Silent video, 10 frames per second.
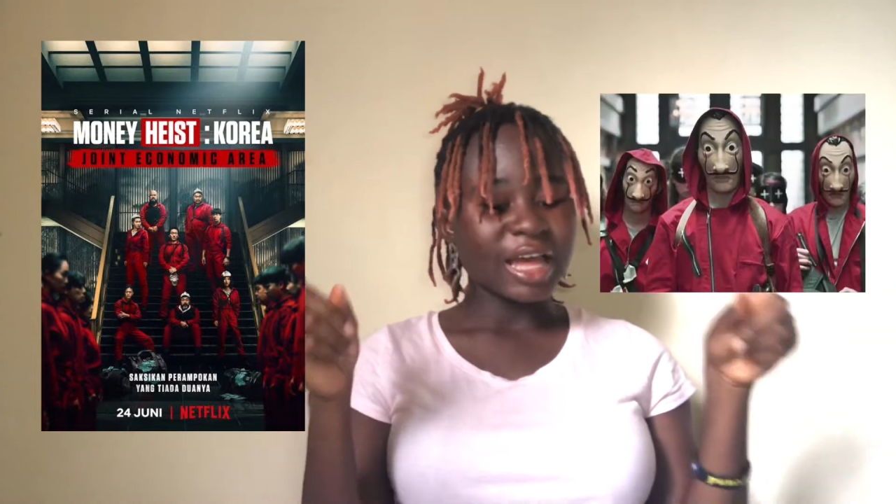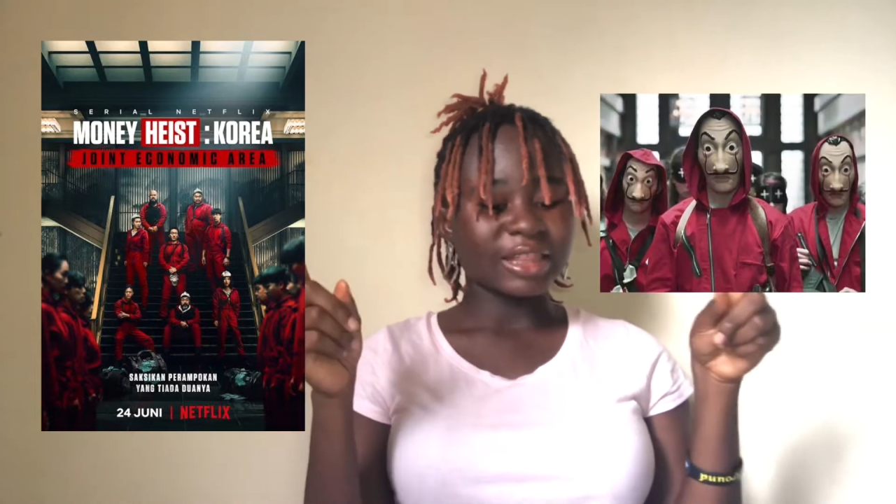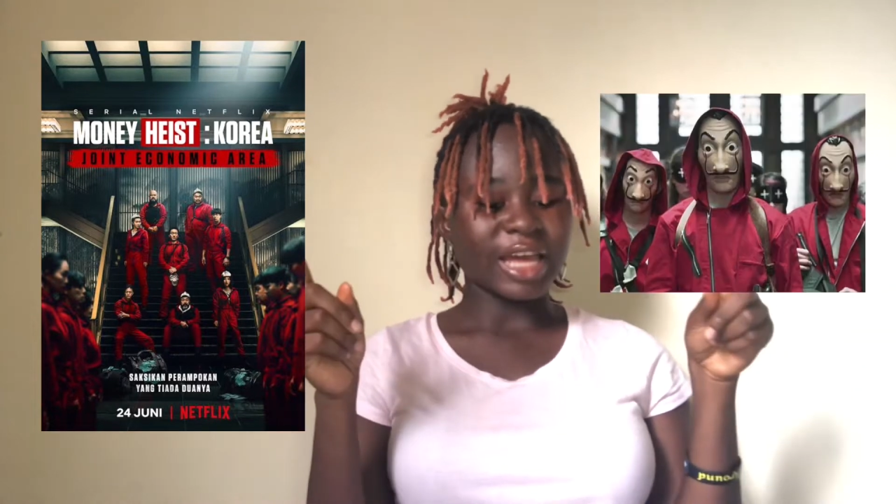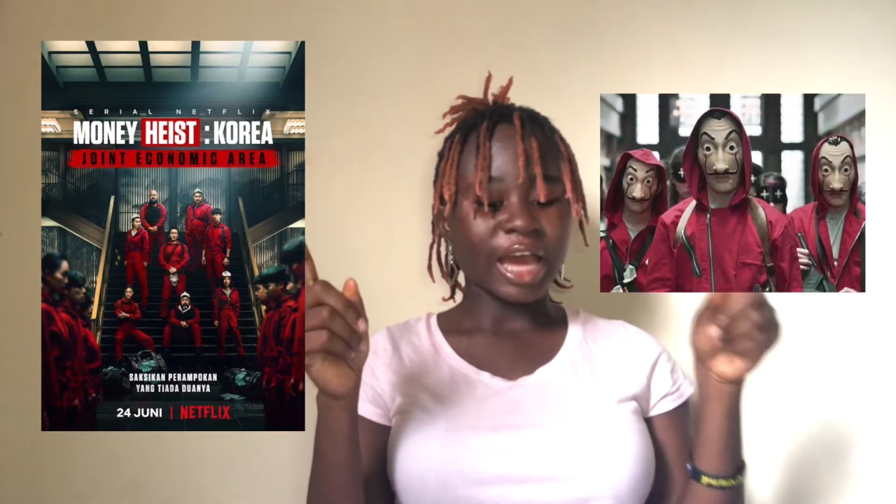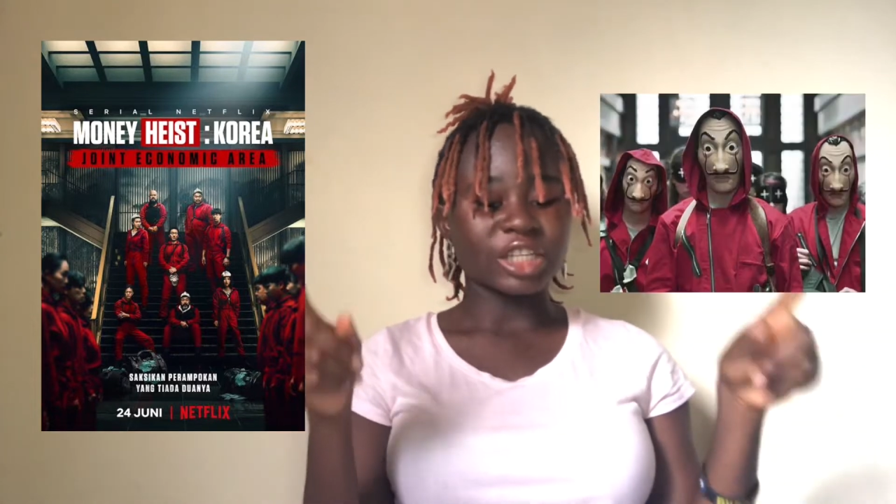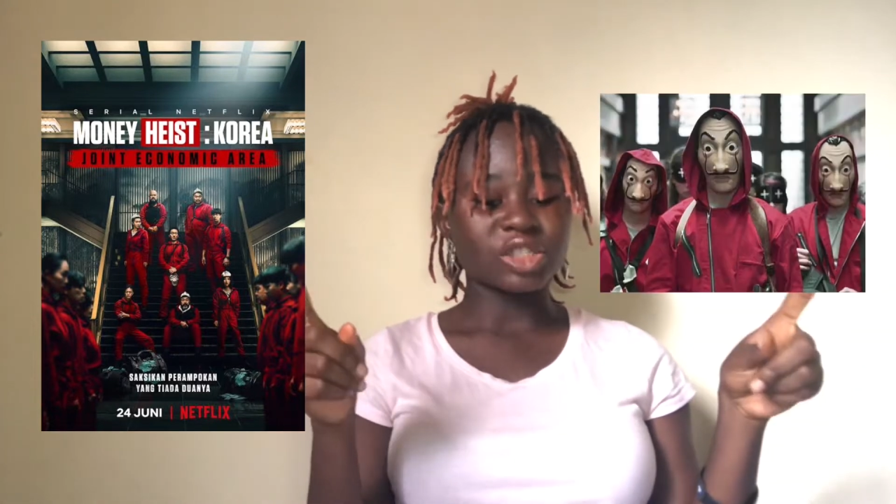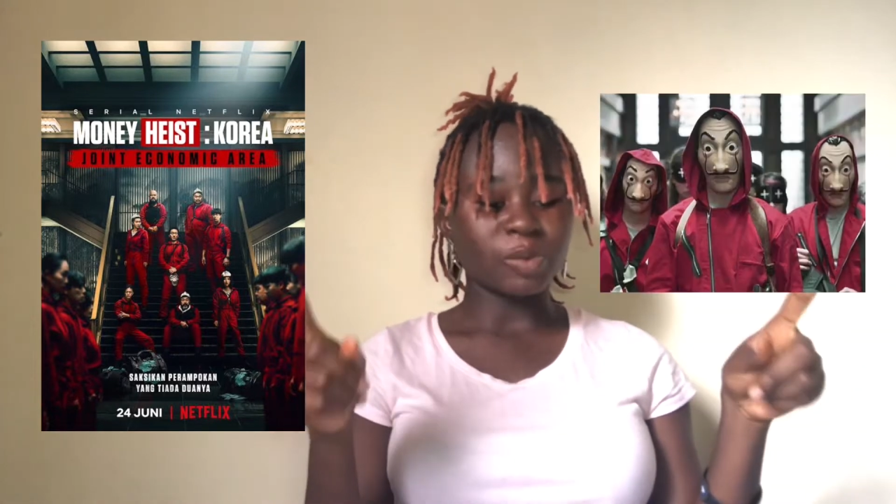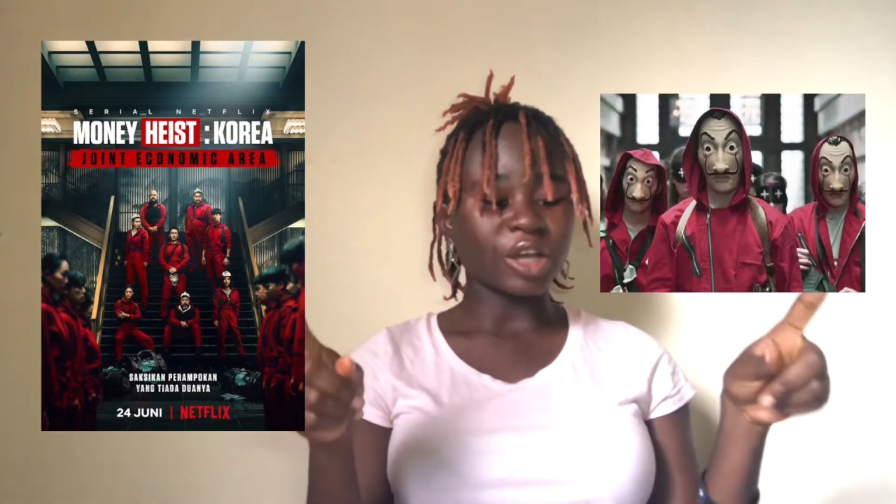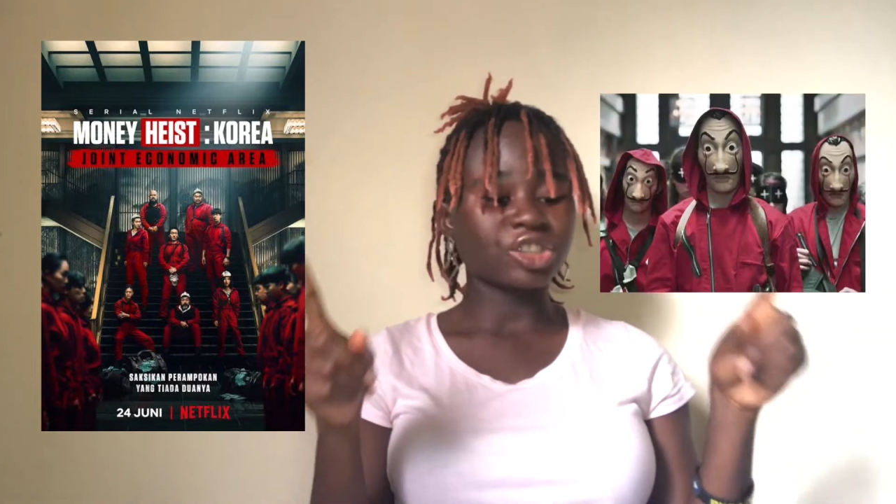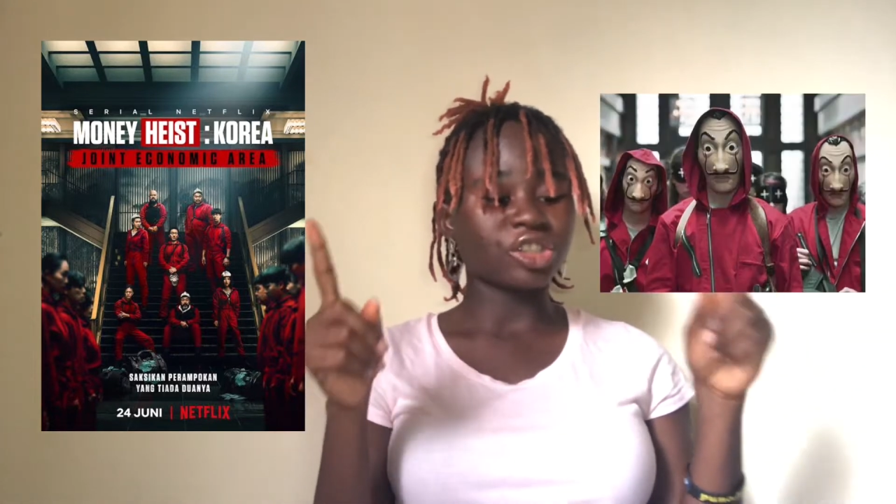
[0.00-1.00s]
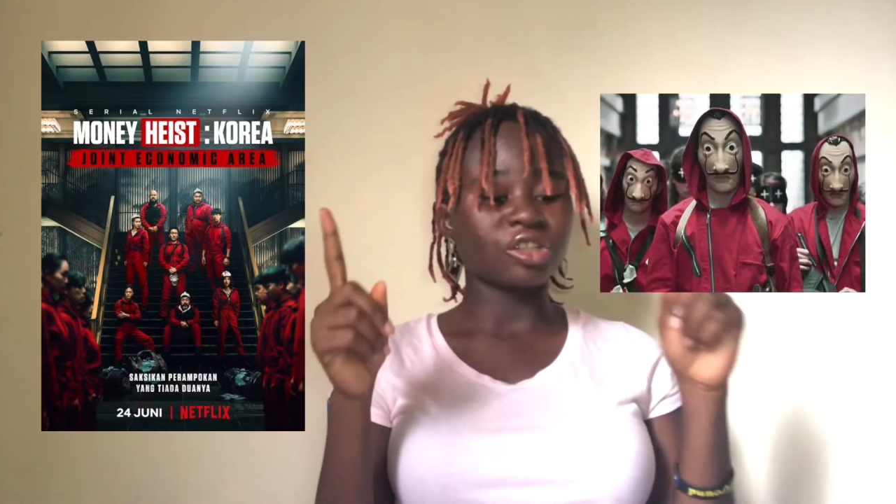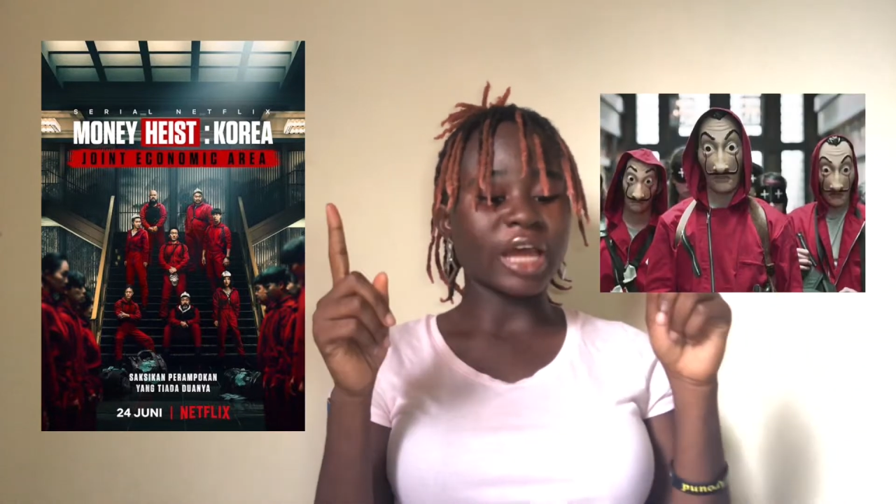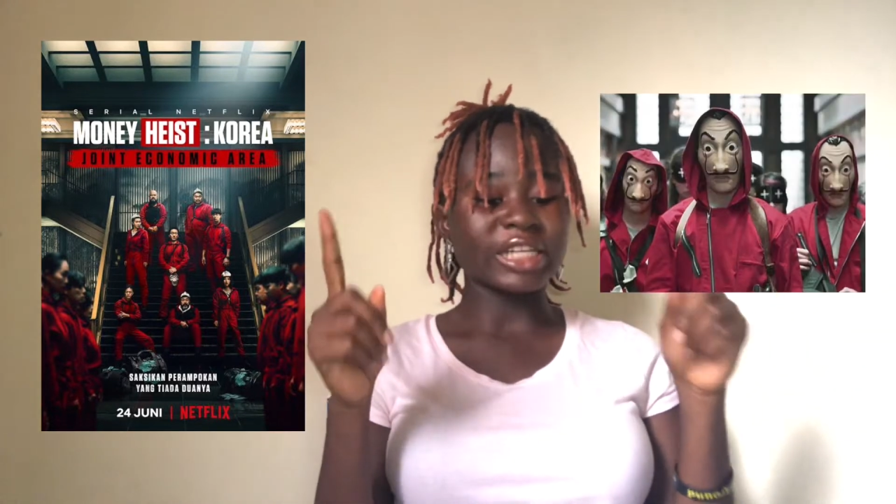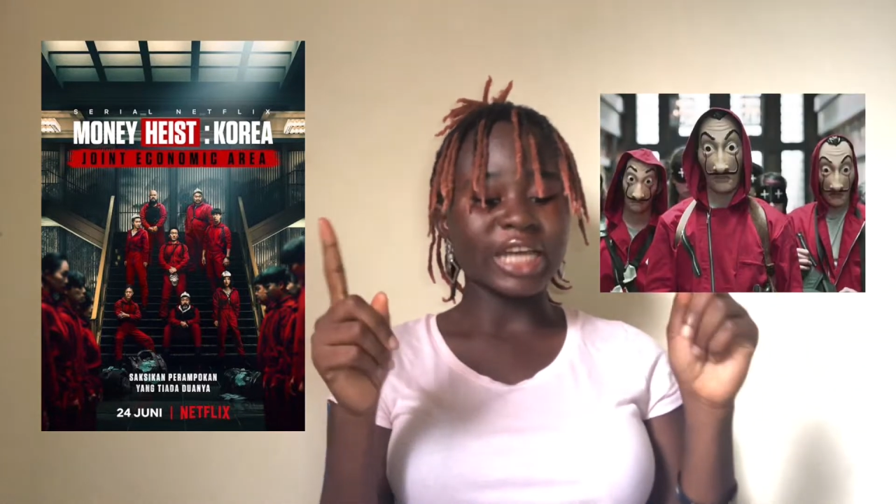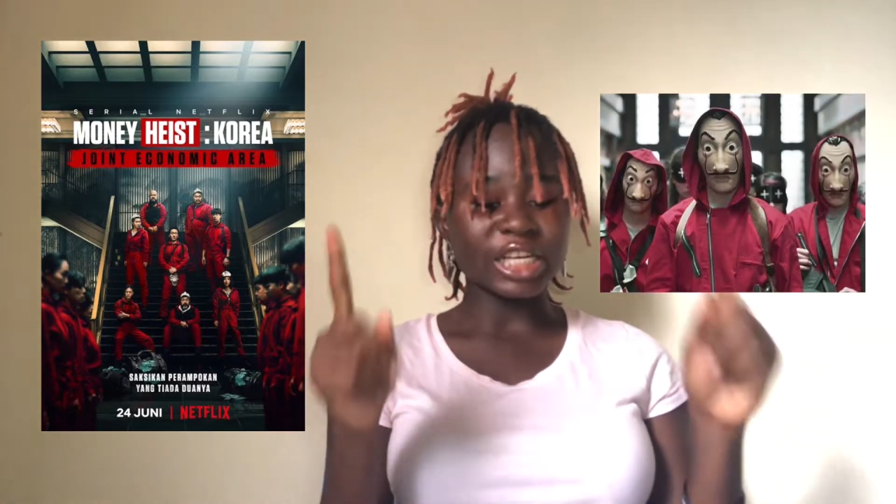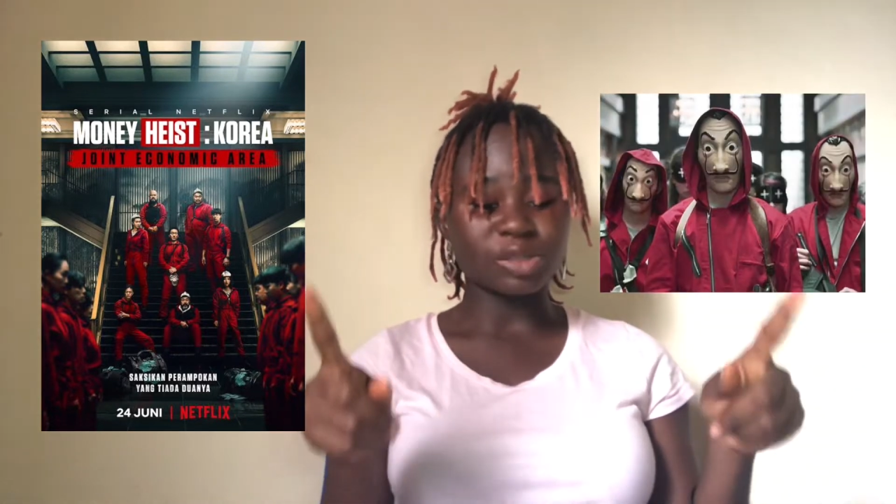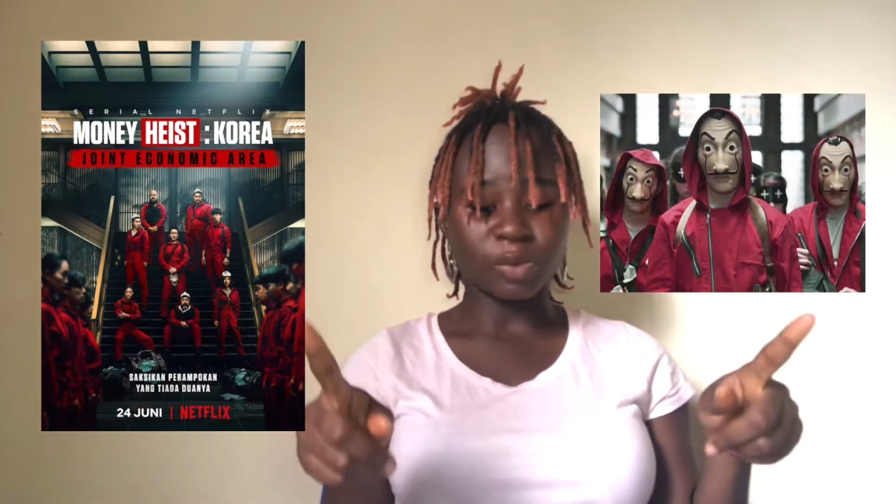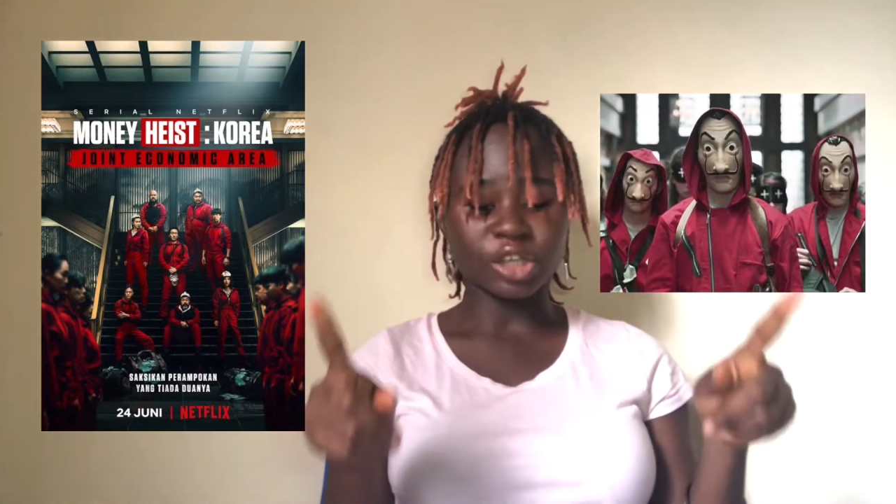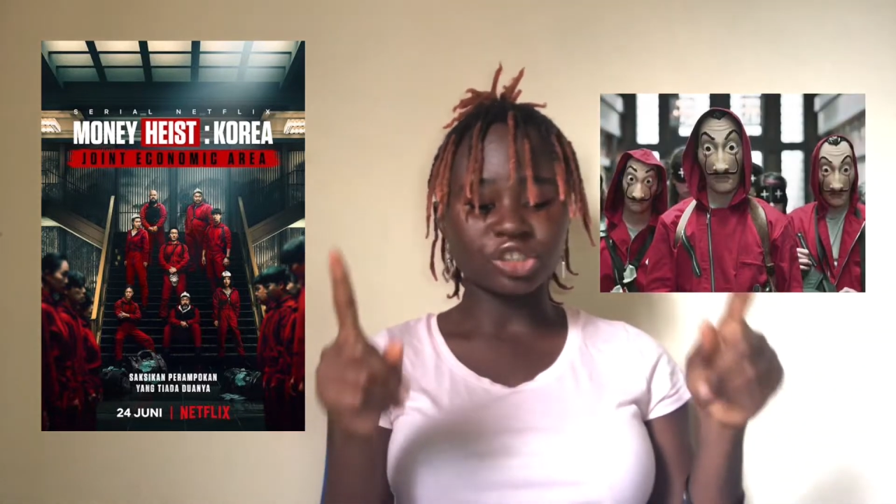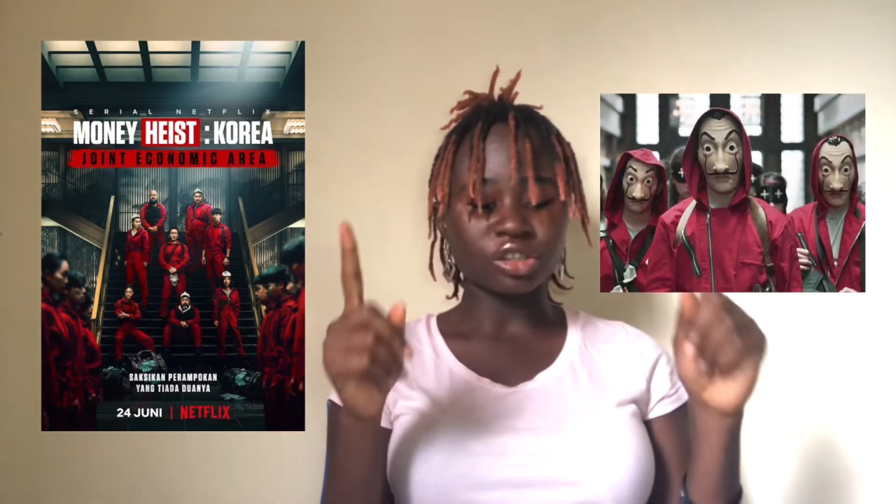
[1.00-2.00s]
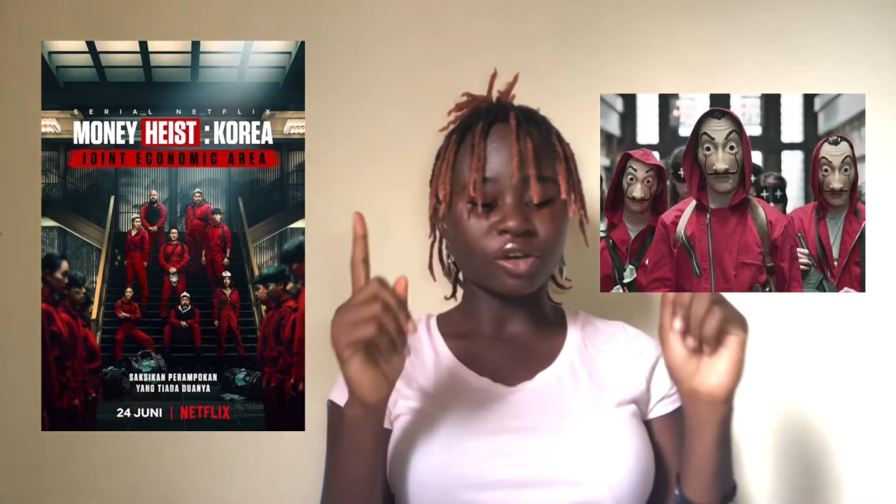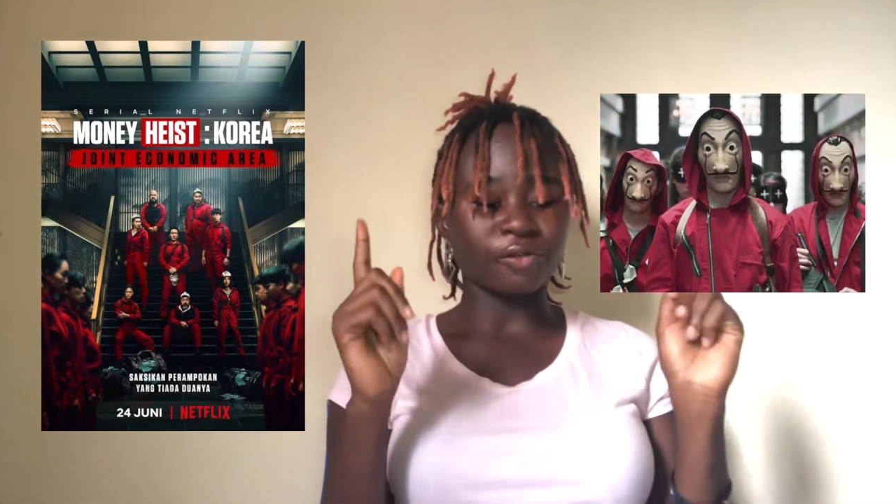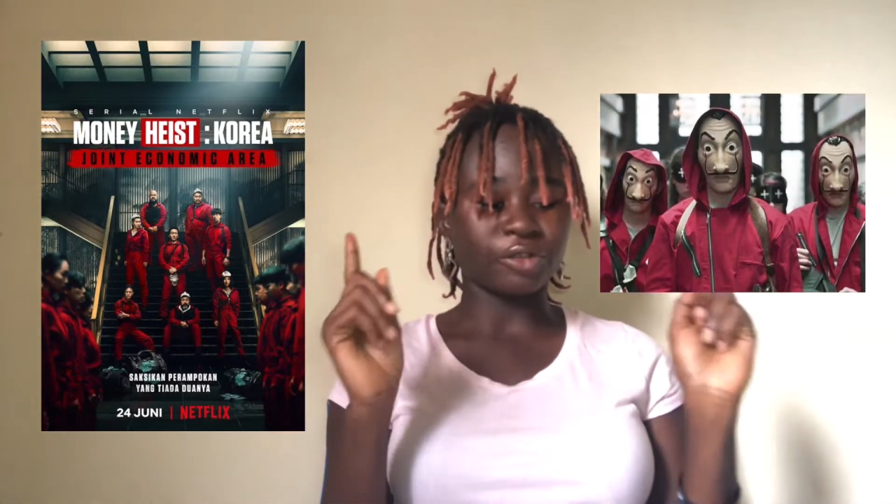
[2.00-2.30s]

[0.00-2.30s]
the expression of